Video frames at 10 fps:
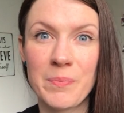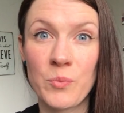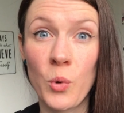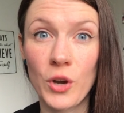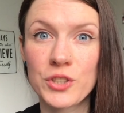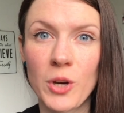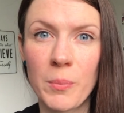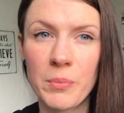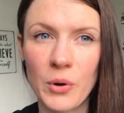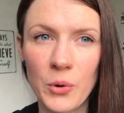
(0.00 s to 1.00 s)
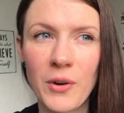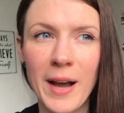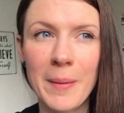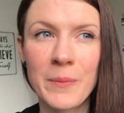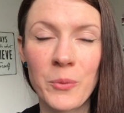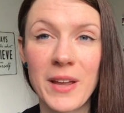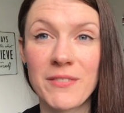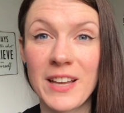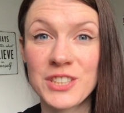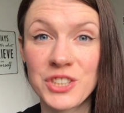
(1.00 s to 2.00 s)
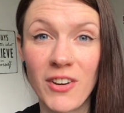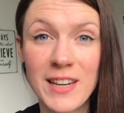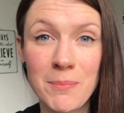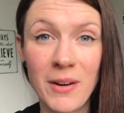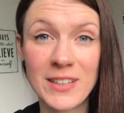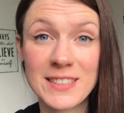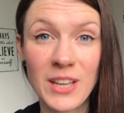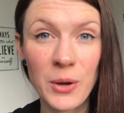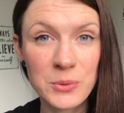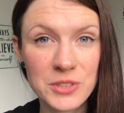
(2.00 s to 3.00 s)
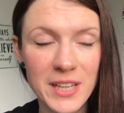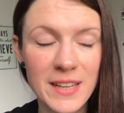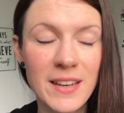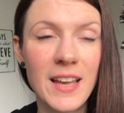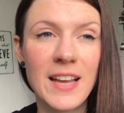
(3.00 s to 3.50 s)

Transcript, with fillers: workshop program with Shiny Minds coaching.